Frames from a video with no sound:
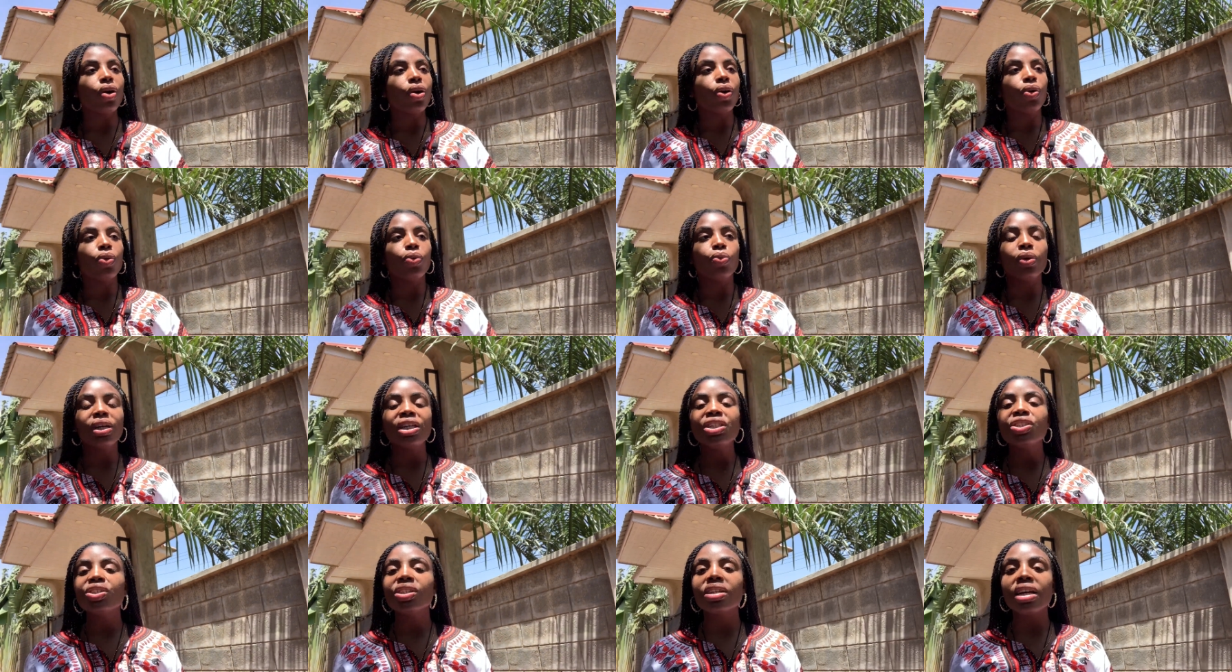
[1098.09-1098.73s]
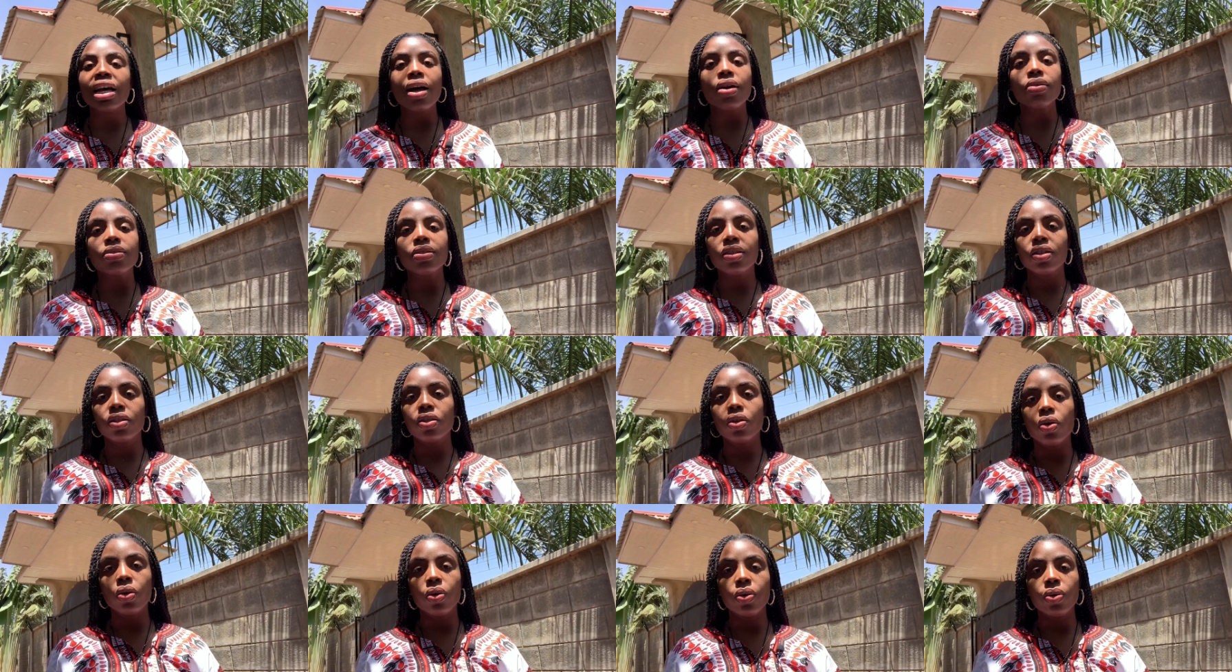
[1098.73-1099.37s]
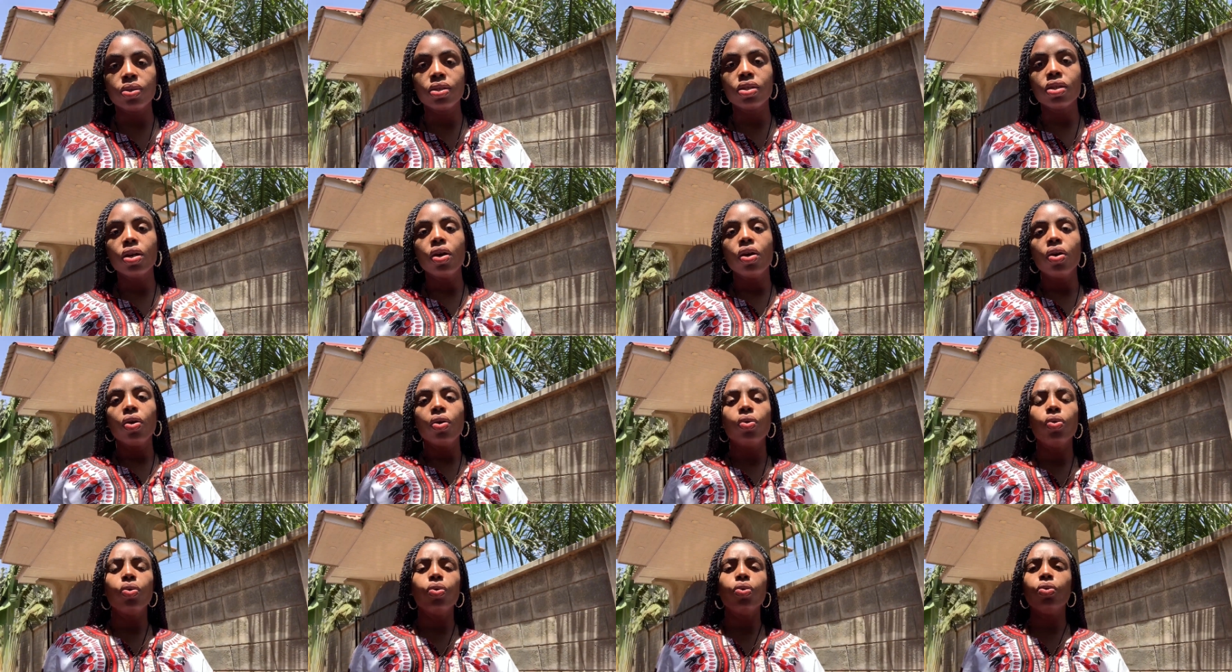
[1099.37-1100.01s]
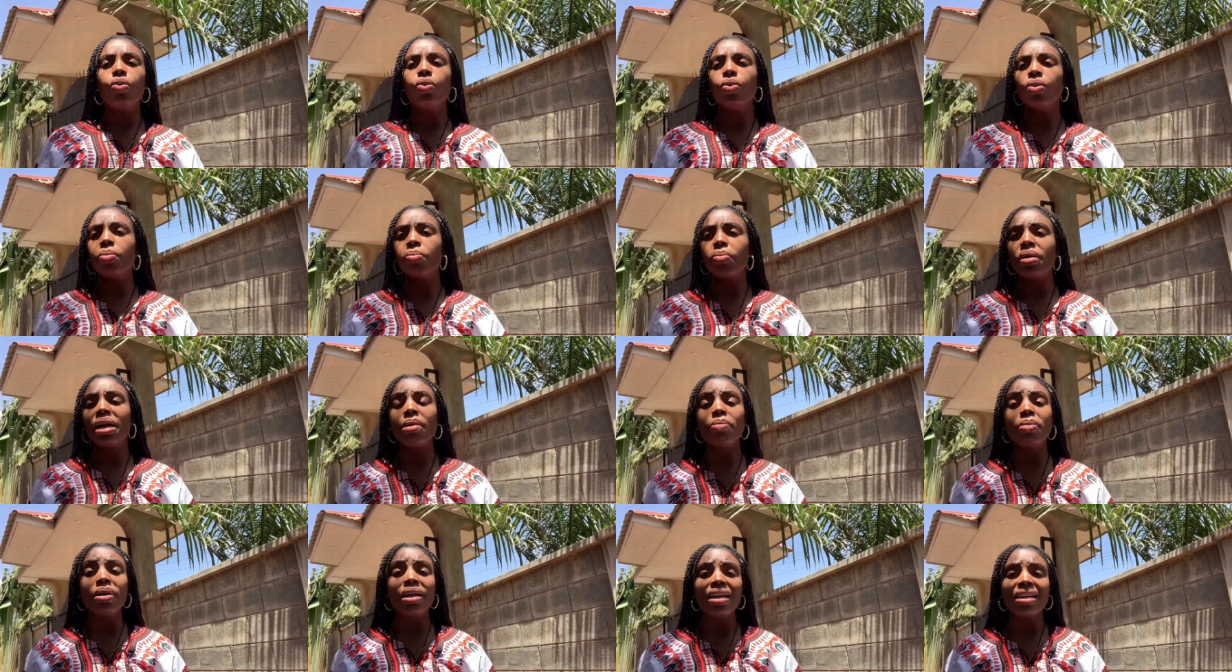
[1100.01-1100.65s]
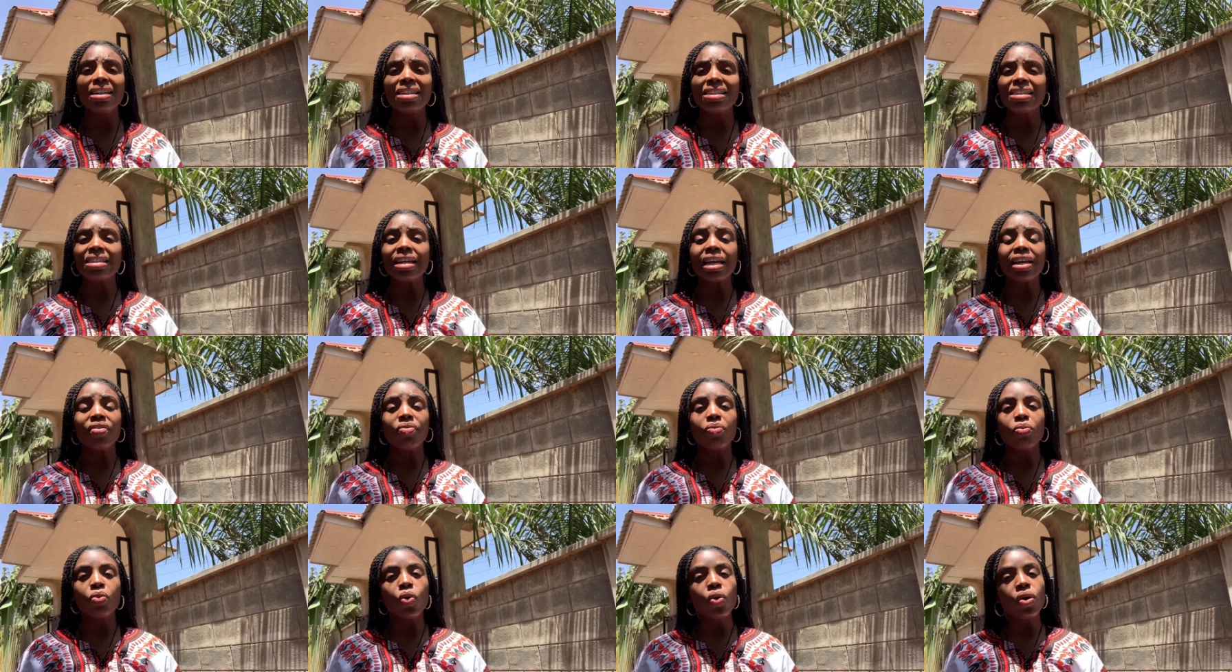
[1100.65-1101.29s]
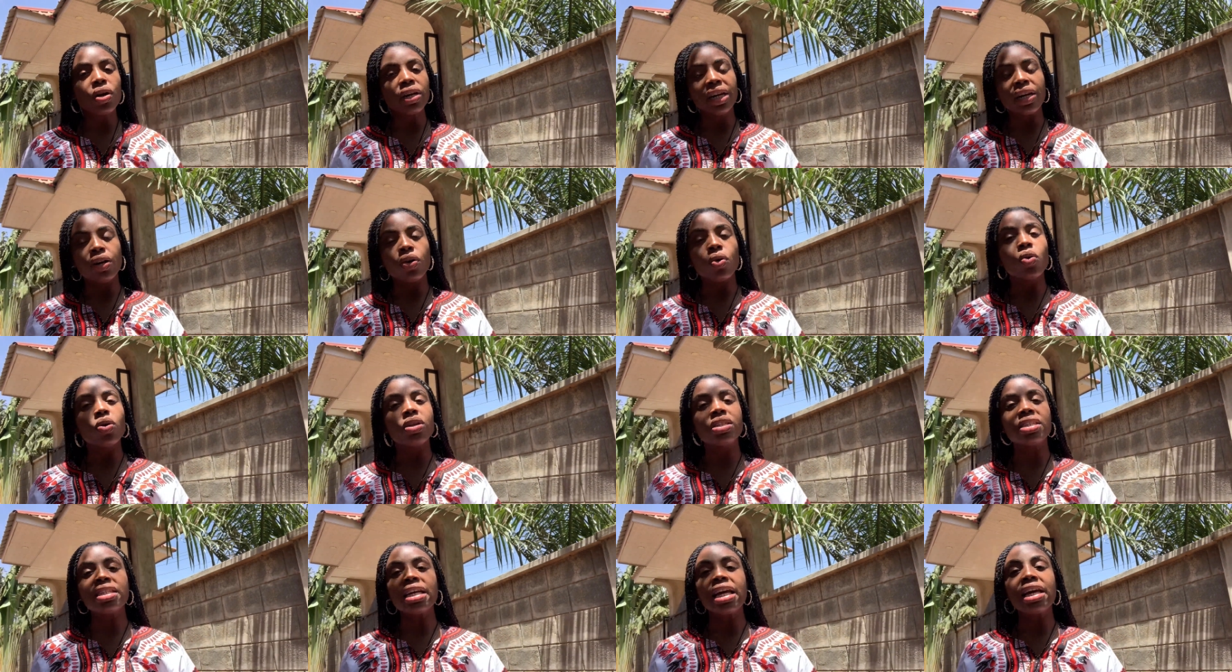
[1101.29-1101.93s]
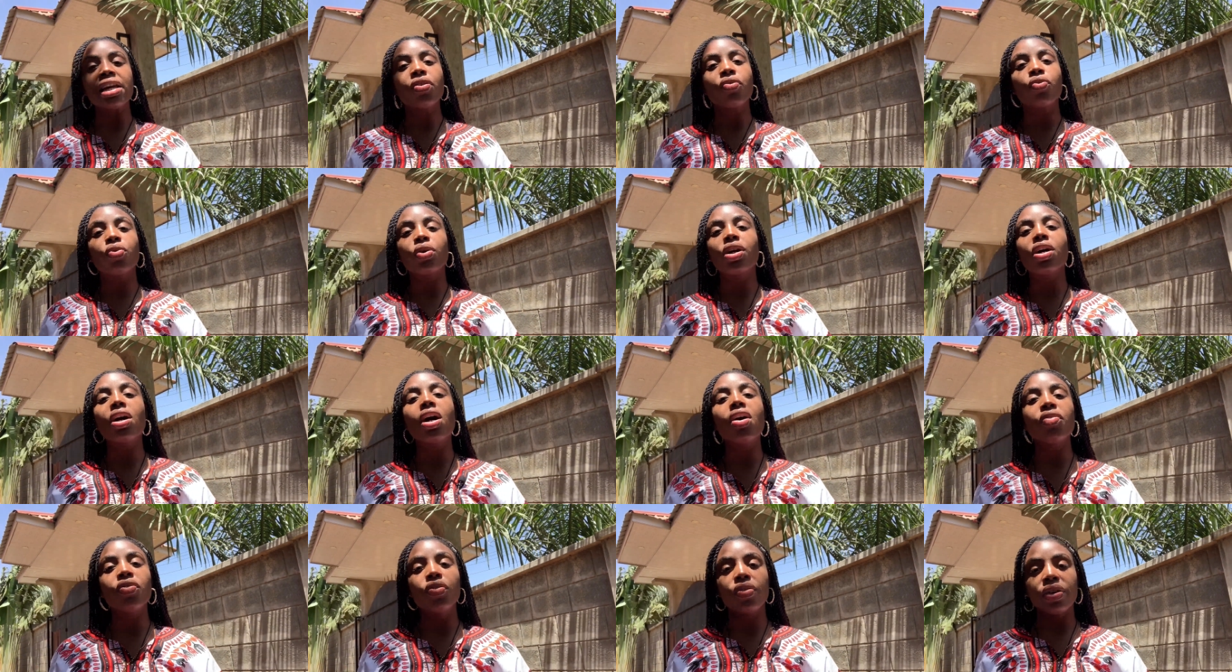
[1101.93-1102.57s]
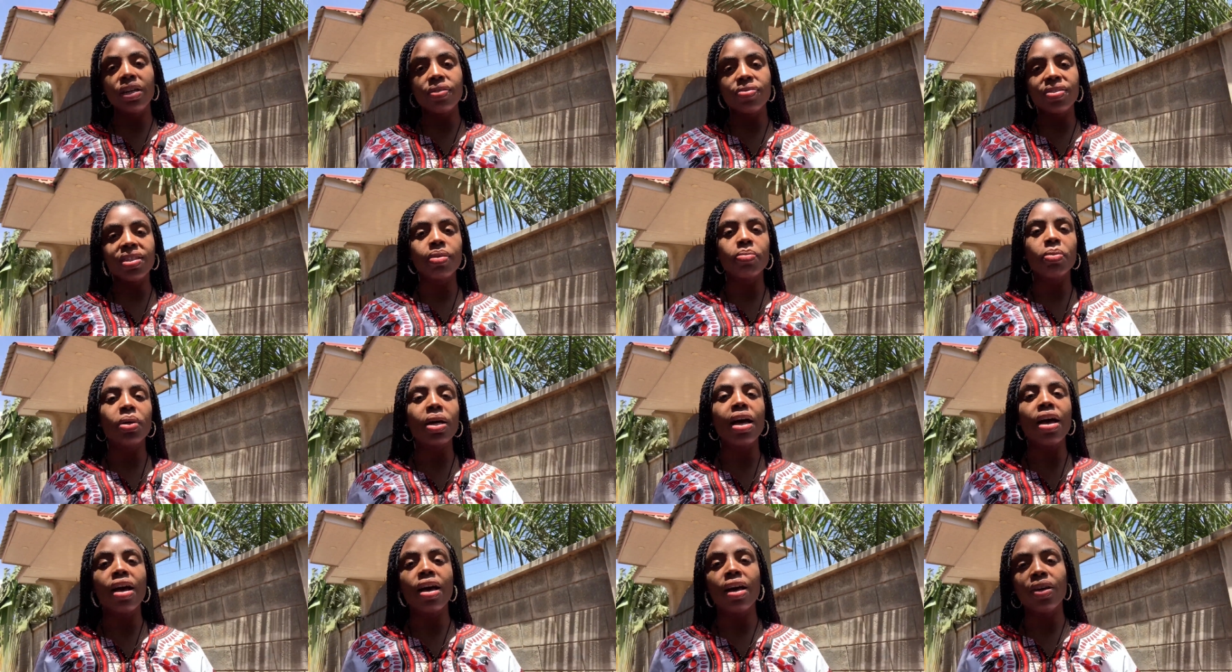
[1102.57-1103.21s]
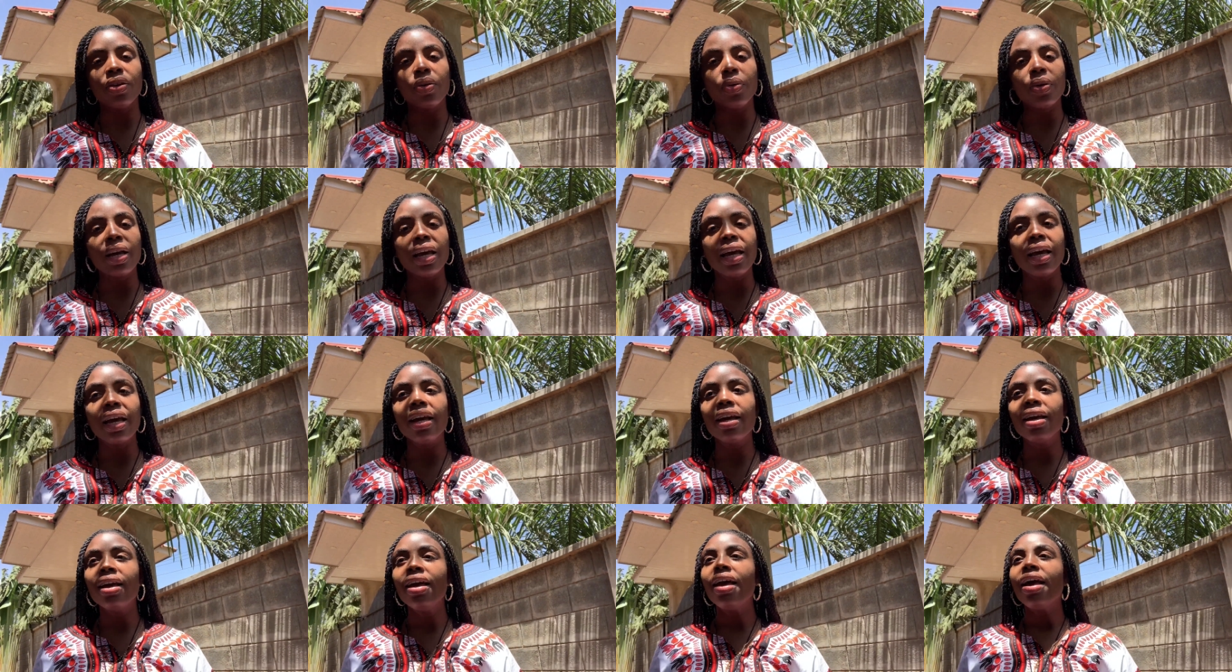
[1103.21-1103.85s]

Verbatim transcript: Reaching out to those who may be in a state of mourning or a state of recovery of some kind, okay?